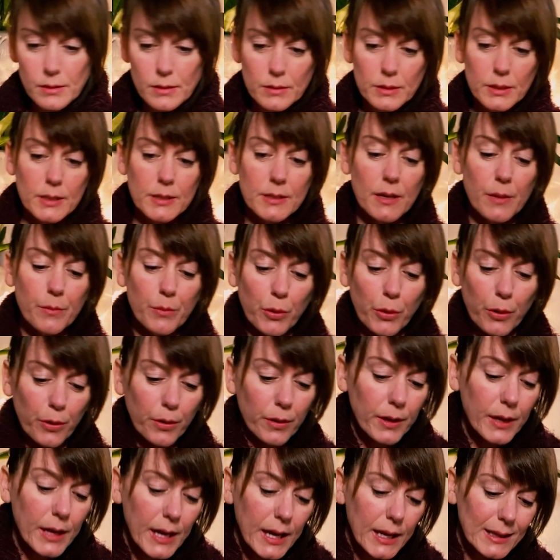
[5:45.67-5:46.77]
December.
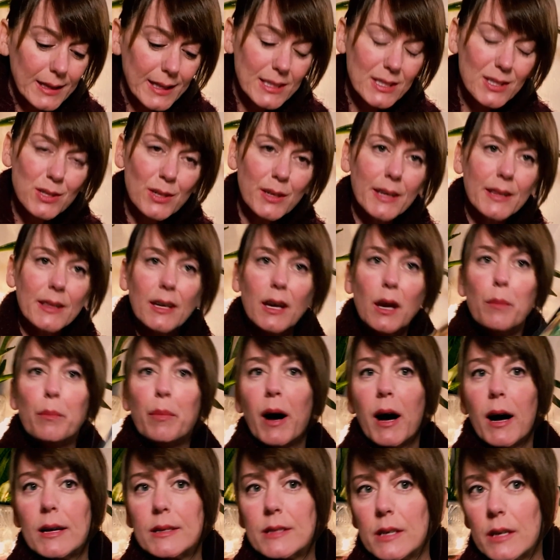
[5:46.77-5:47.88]
Let's look at the
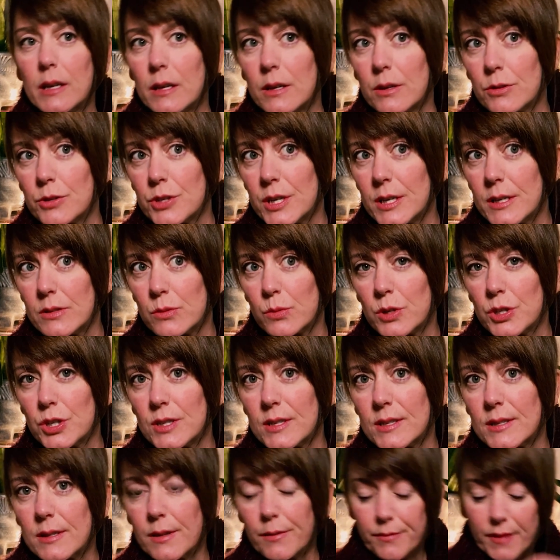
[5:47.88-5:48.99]
composite energies, which
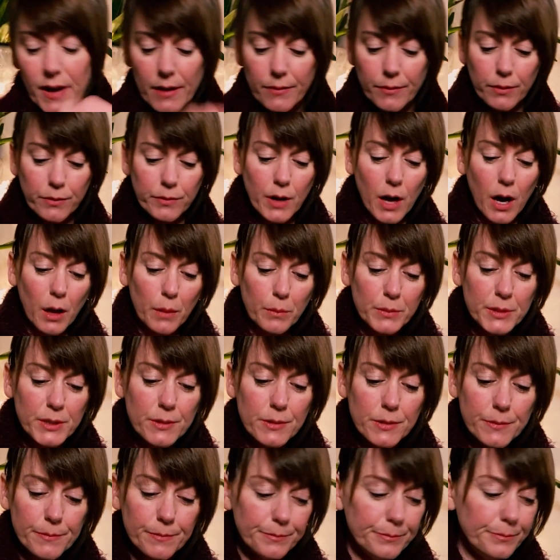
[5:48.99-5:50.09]
is the Five of
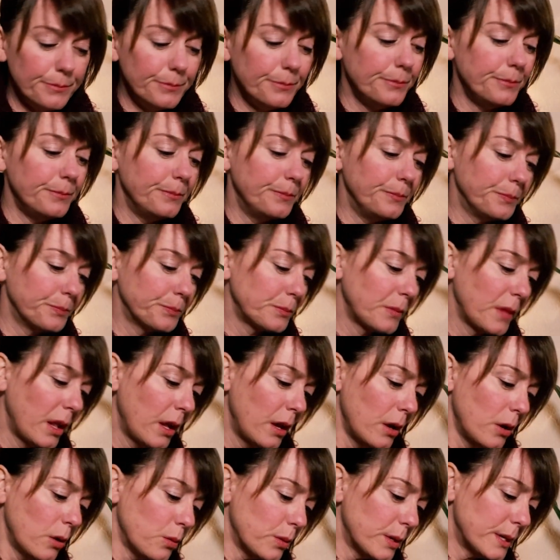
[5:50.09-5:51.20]
Cups.
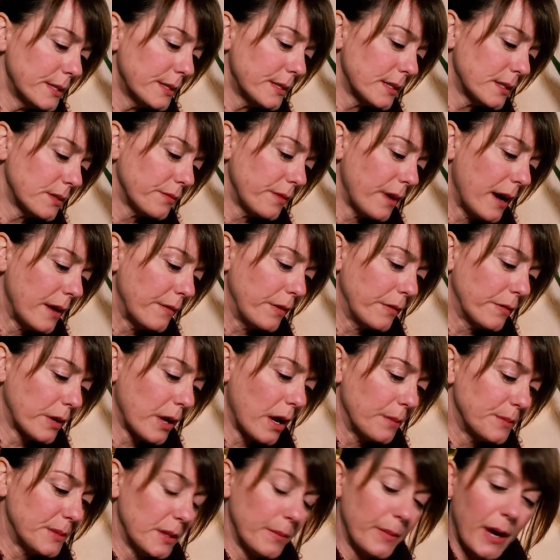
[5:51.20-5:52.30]
What is this Five of
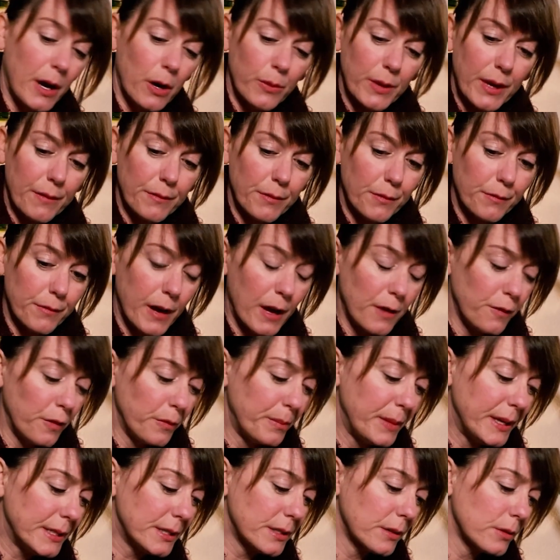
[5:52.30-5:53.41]
Cups about? We have the Five of
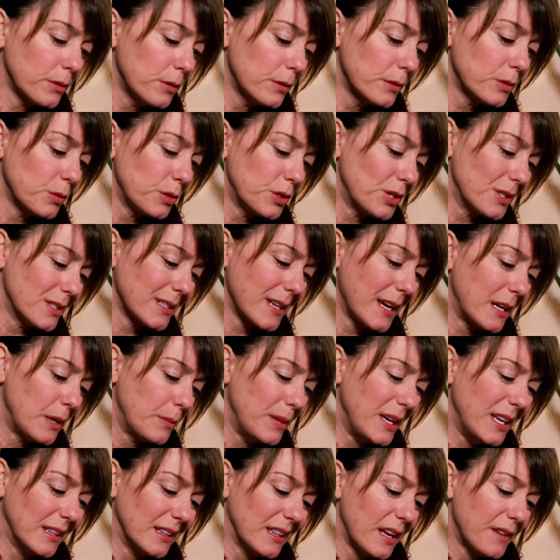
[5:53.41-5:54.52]
Pentacles, which is kind of
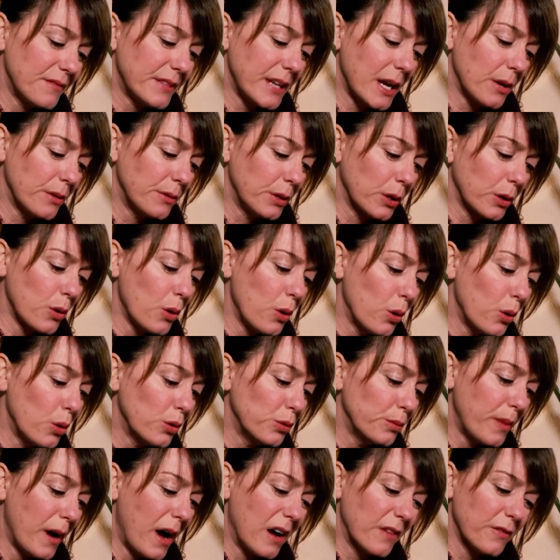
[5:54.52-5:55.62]
being left out in the
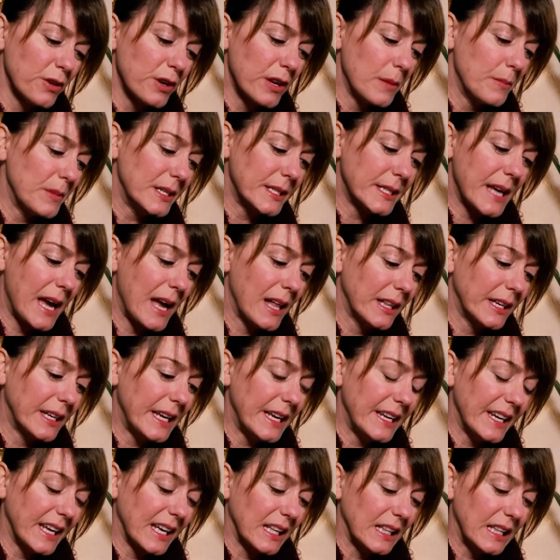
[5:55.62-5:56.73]
cold, poverty mentality,
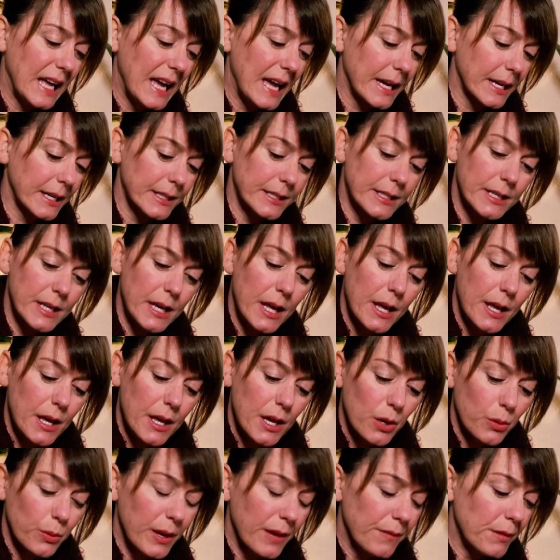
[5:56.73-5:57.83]
neglect.
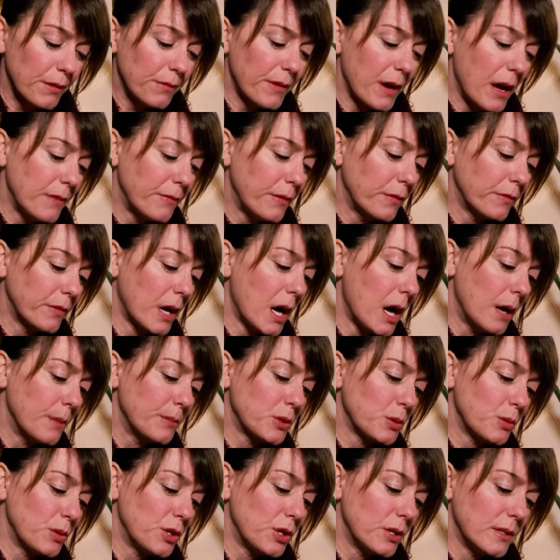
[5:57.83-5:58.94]
We have the Five of Cups,
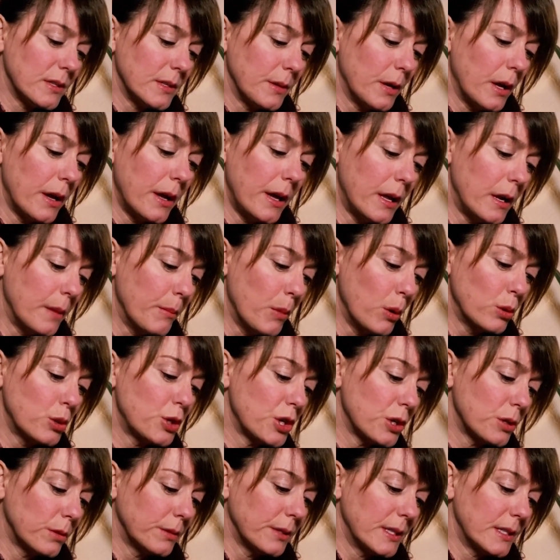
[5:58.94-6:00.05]
which is an
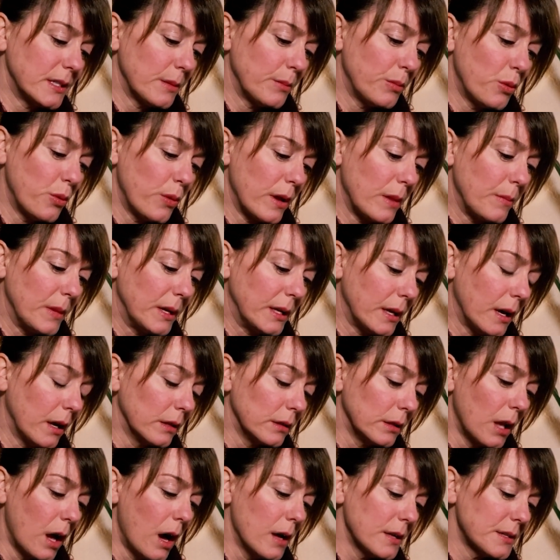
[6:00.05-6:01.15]
emotional disappointment, a
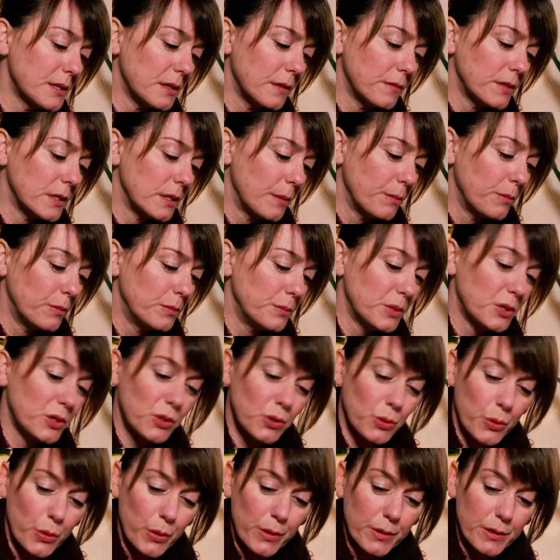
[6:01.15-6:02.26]
loss of some
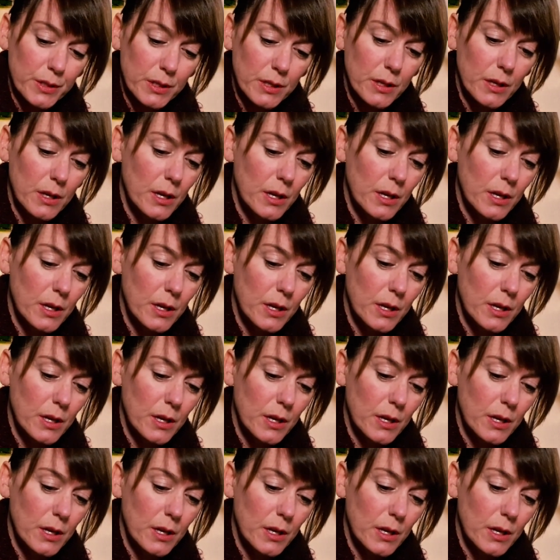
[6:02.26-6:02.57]
sort.